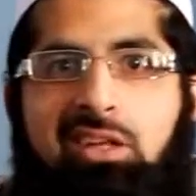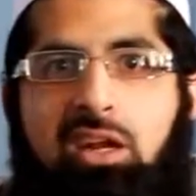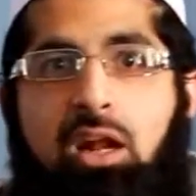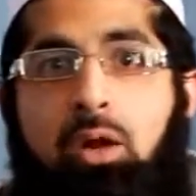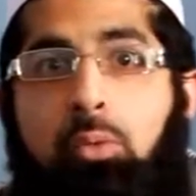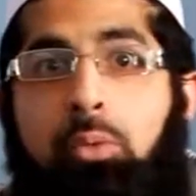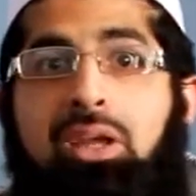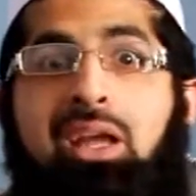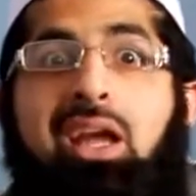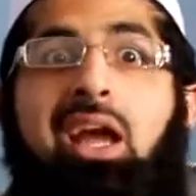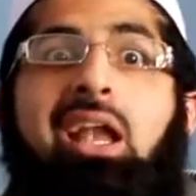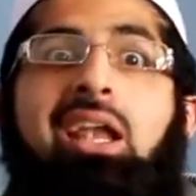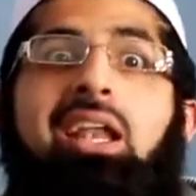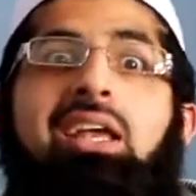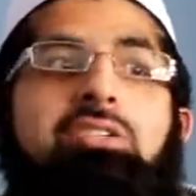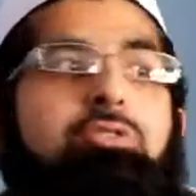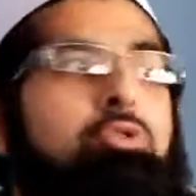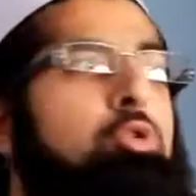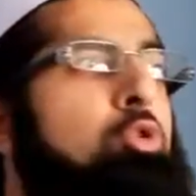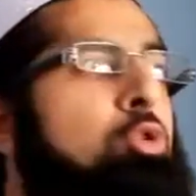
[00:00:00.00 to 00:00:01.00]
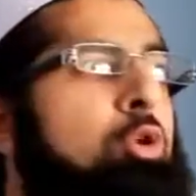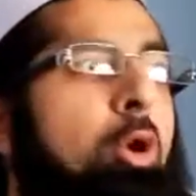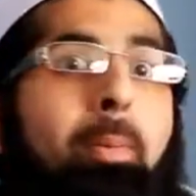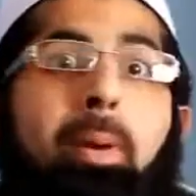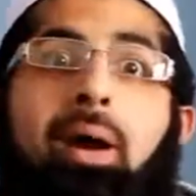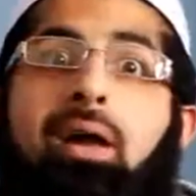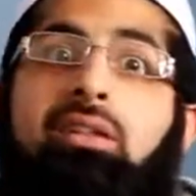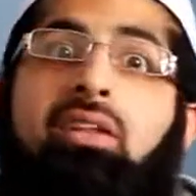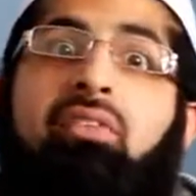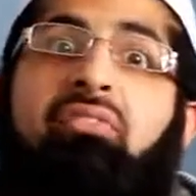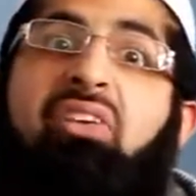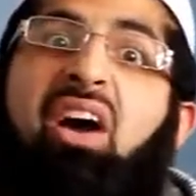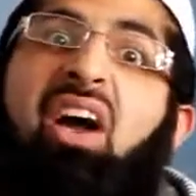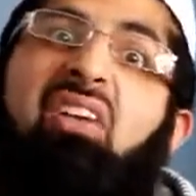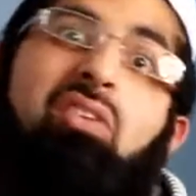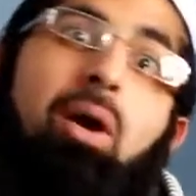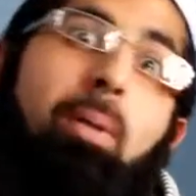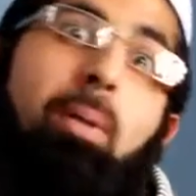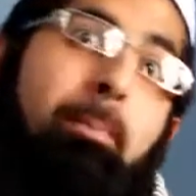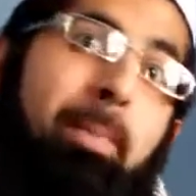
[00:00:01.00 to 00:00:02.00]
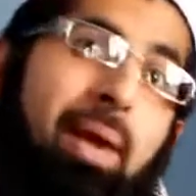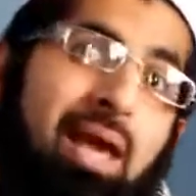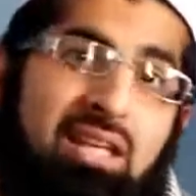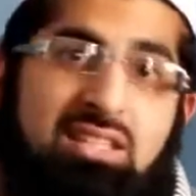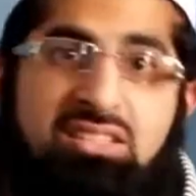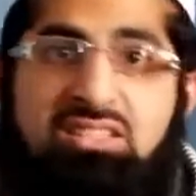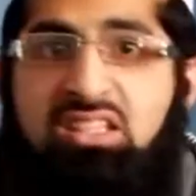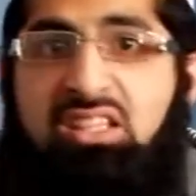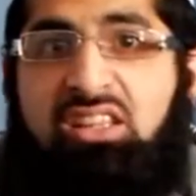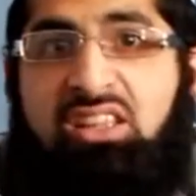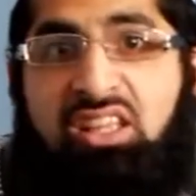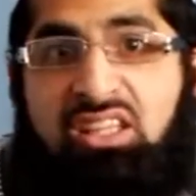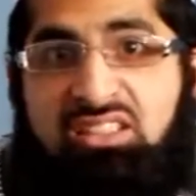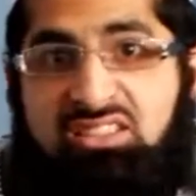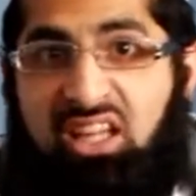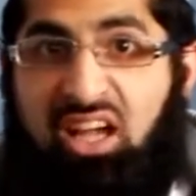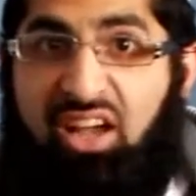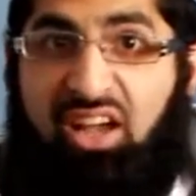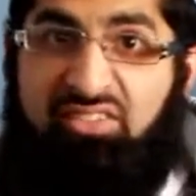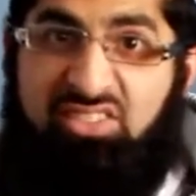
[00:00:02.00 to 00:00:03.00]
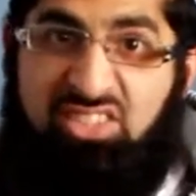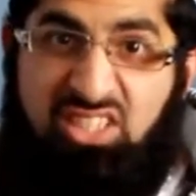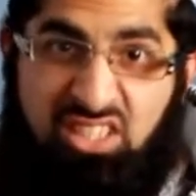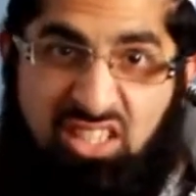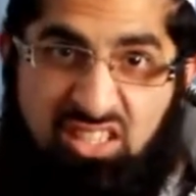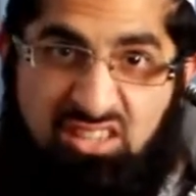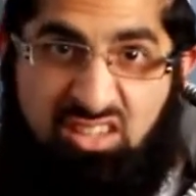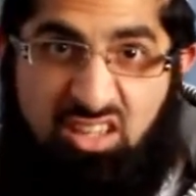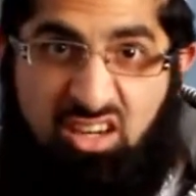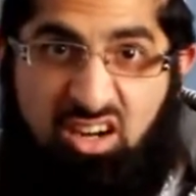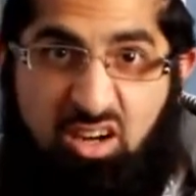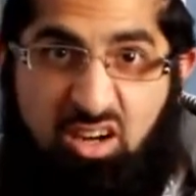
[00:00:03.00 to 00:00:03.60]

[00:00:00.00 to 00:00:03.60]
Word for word: in Taraweeh, let's talk about the five amazing things that I've seen in